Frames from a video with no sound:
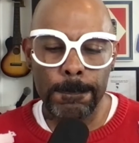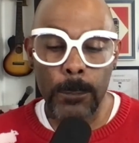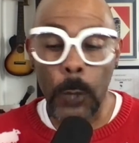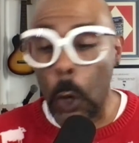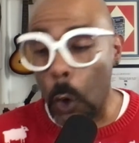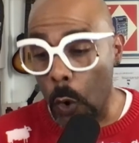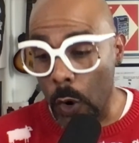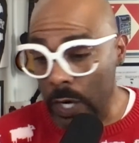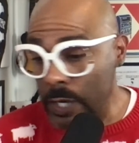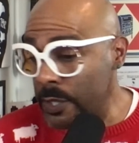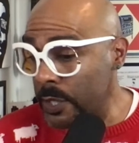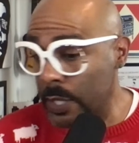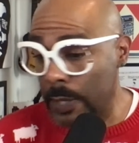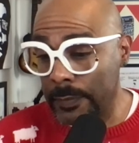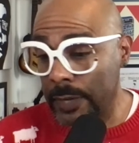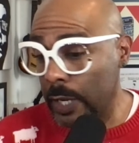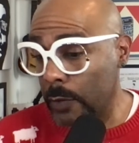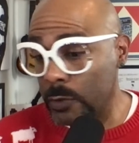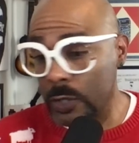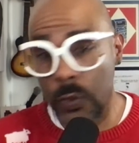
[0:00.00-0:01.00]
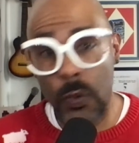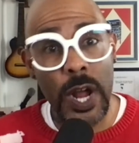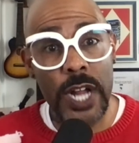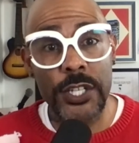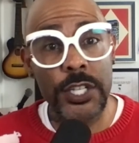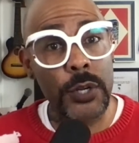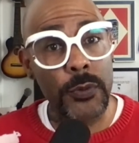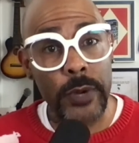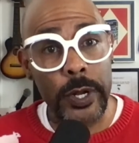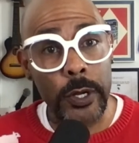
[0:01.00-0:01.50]
Or somebody was
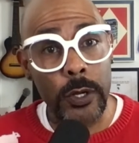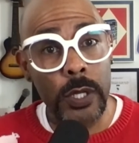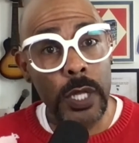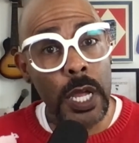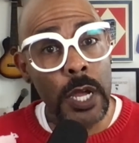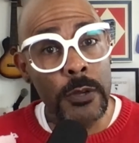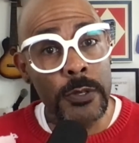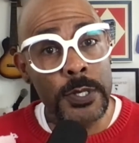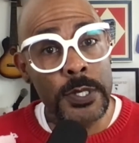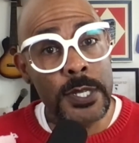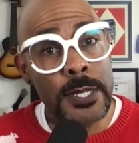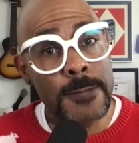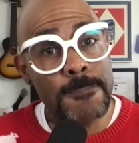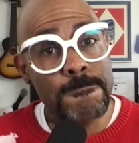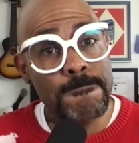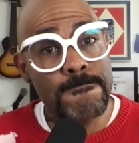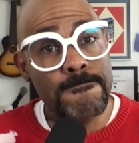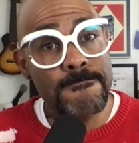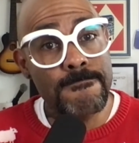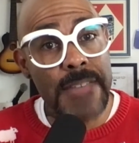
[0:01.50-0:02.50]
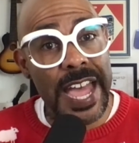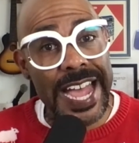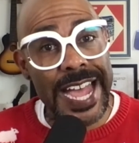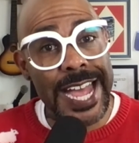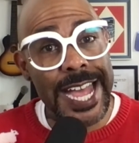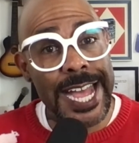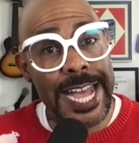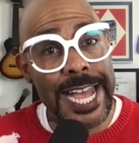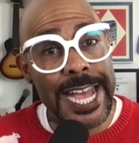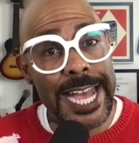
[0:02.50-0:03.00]
watching real close,
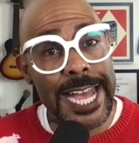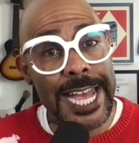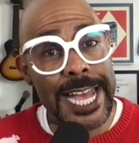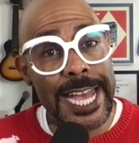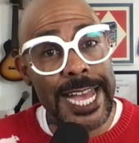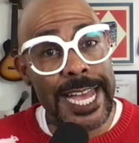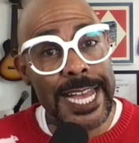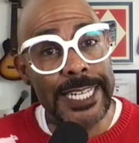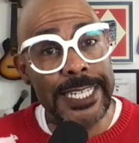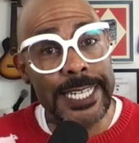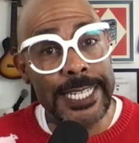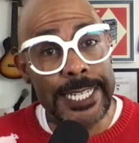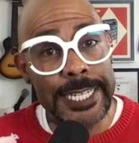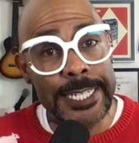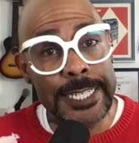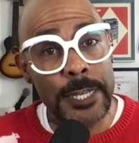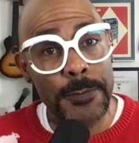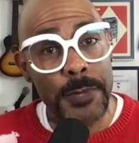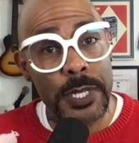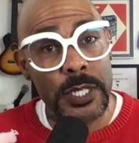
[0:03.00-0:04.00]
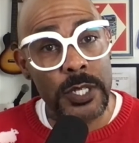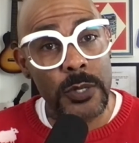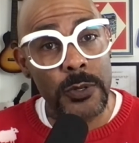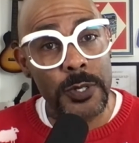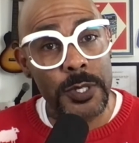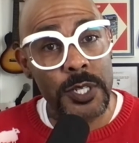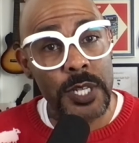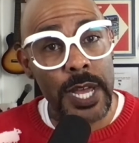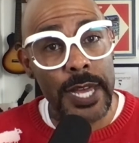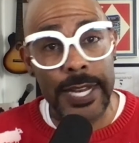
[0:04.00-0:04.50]
and he didn't commit
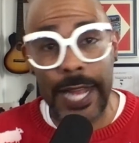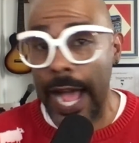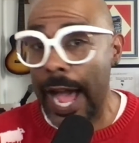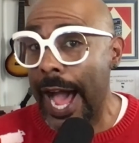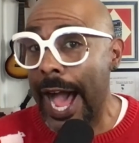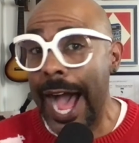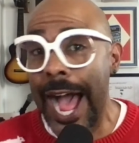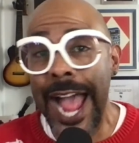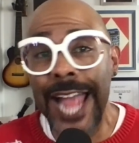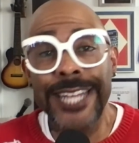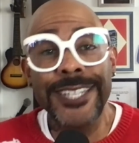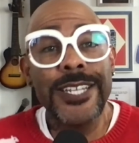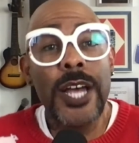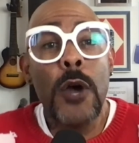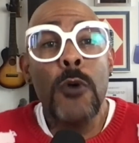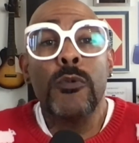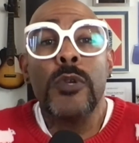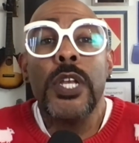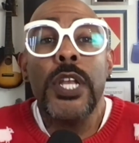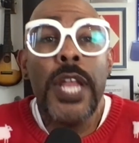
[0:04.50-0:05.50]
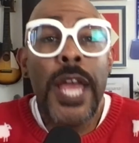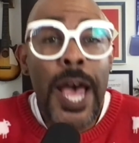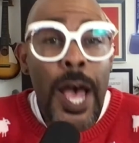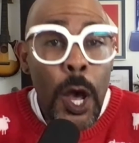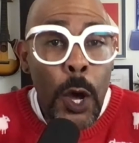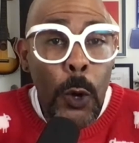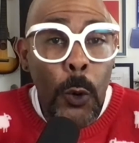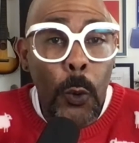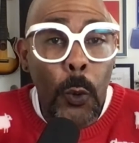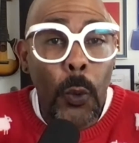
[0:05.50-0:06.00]
suicide. I don't
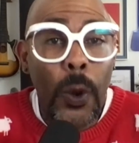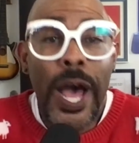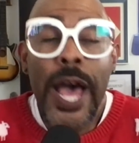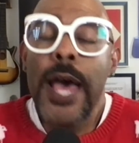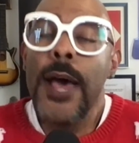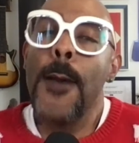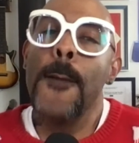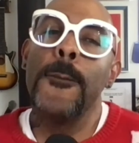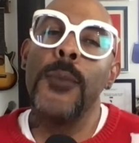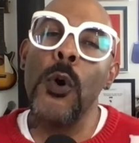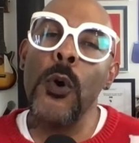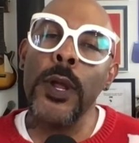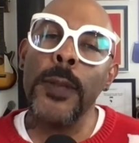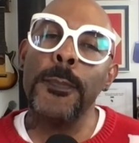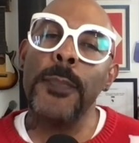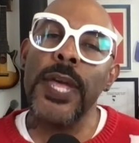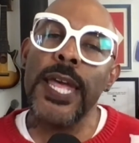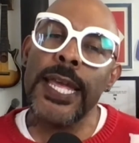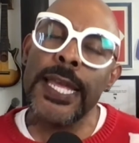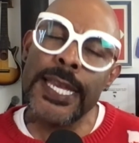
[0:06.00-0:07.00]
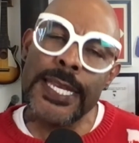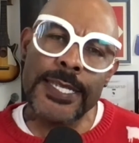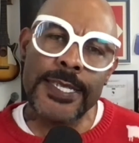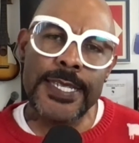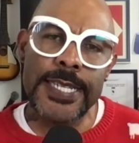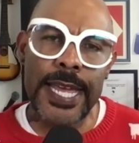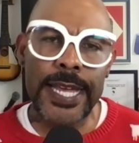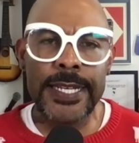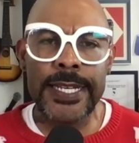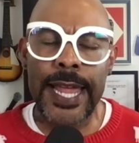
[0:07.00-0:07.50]
know. Point being, he's
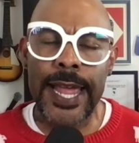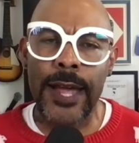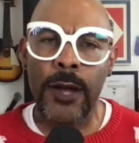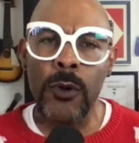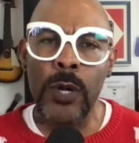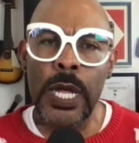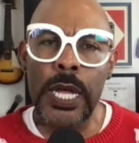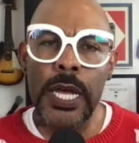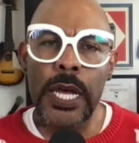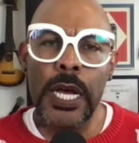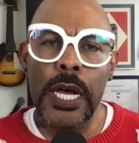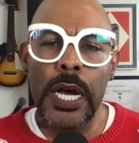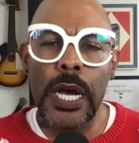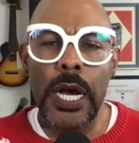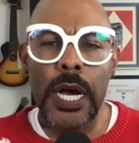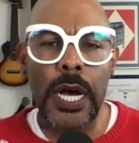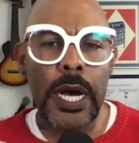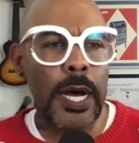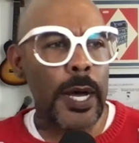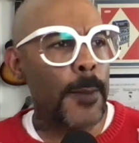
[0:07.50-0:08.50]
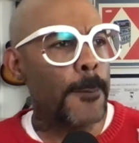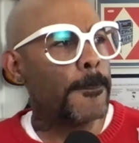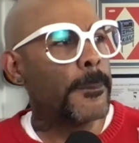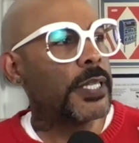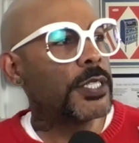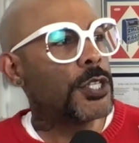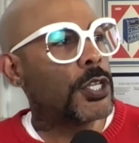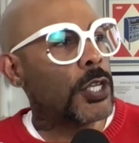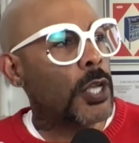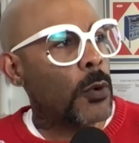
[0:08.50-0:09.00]
dead now.
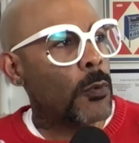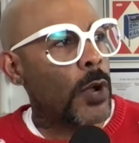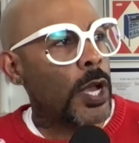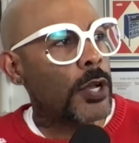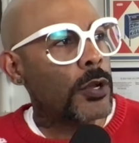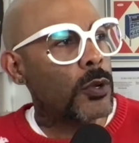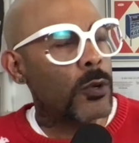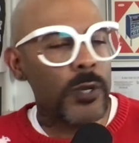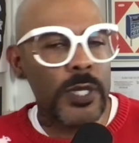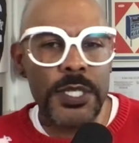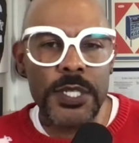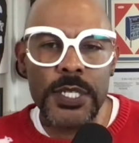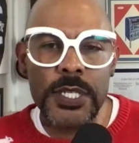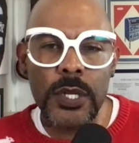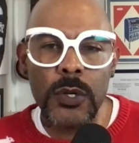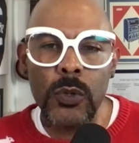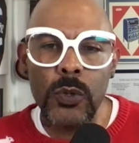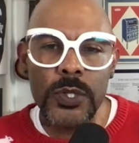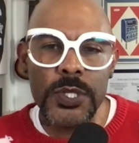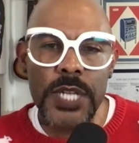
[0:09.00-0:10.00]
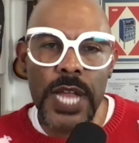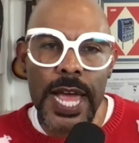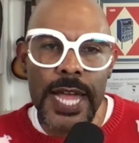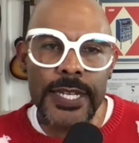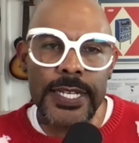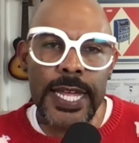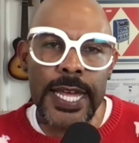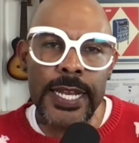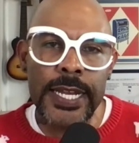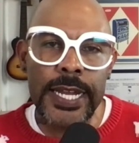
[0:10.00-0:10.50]
But you know what? Who's not
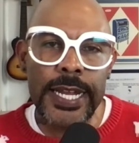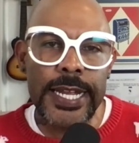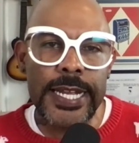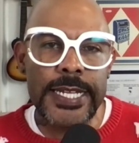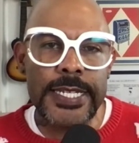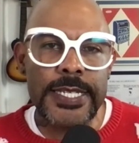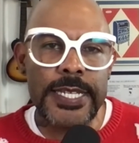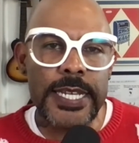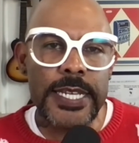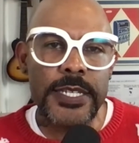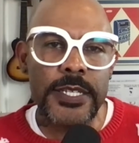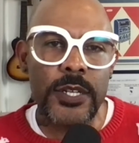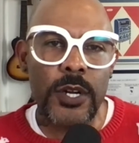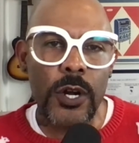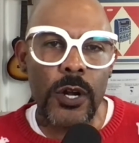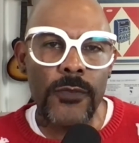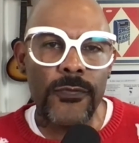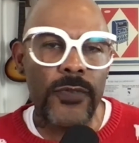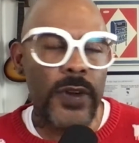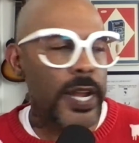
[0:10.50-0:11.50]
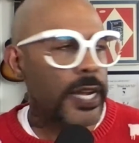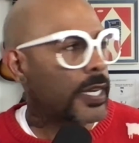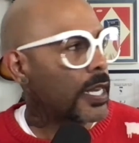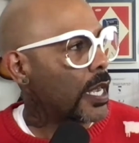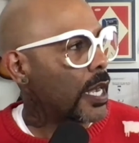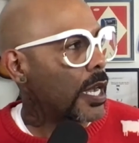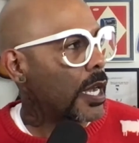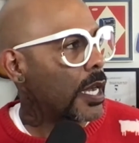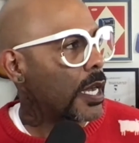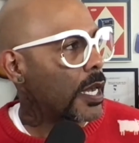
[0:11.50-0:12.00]
dead is his girlfriend,
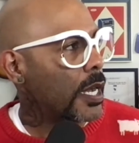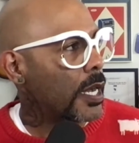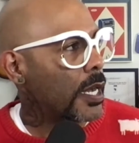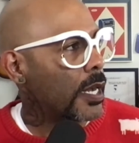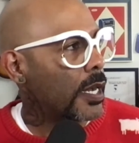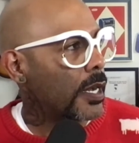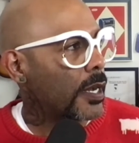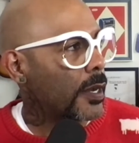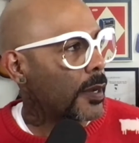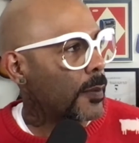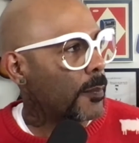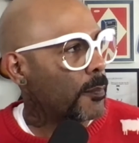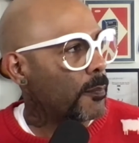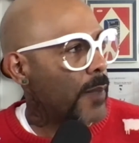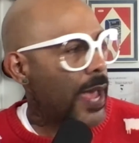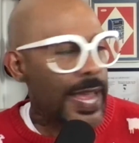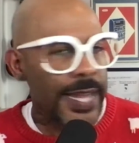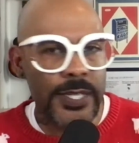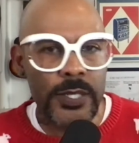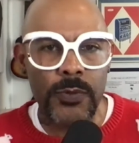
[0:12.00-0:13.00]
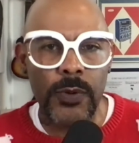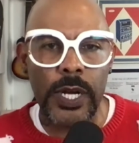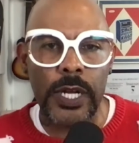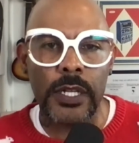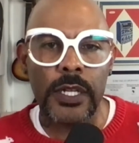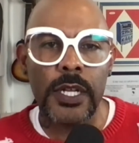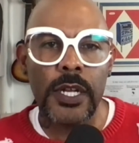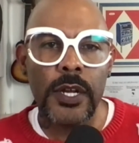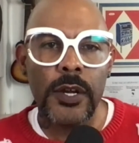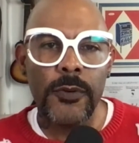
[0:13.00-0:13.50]
Maxwell,
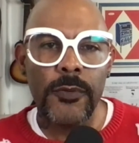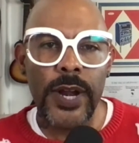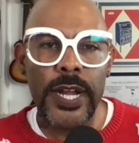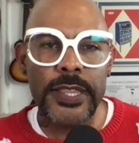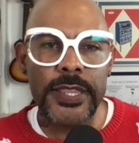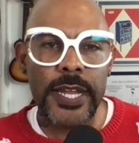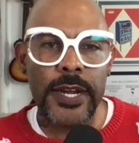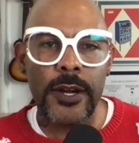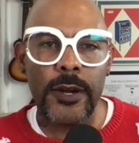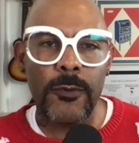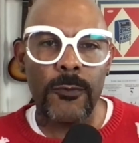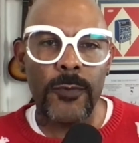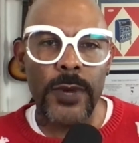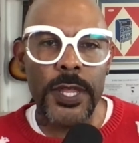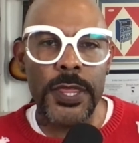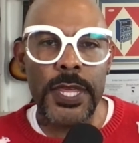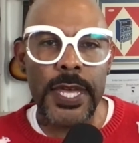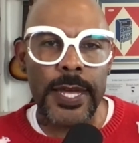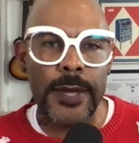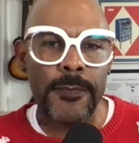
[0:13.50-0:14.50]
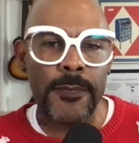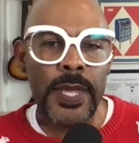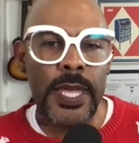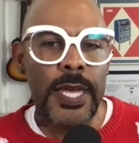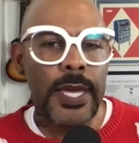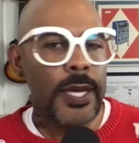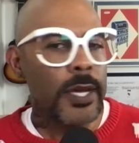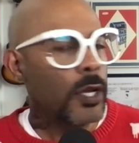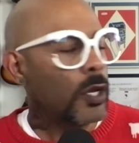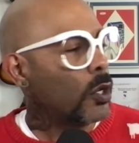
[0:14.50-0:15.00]
right there with him,
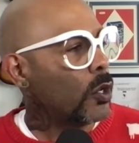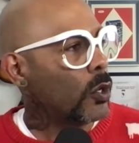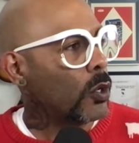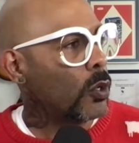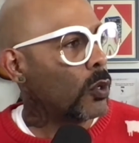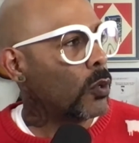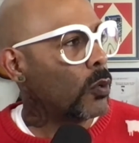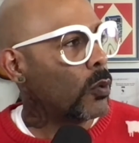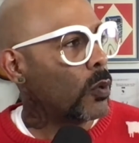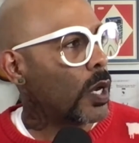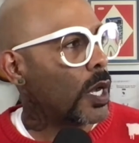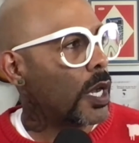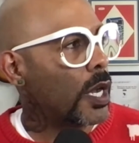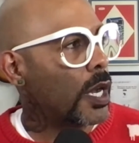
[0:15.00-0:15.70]
who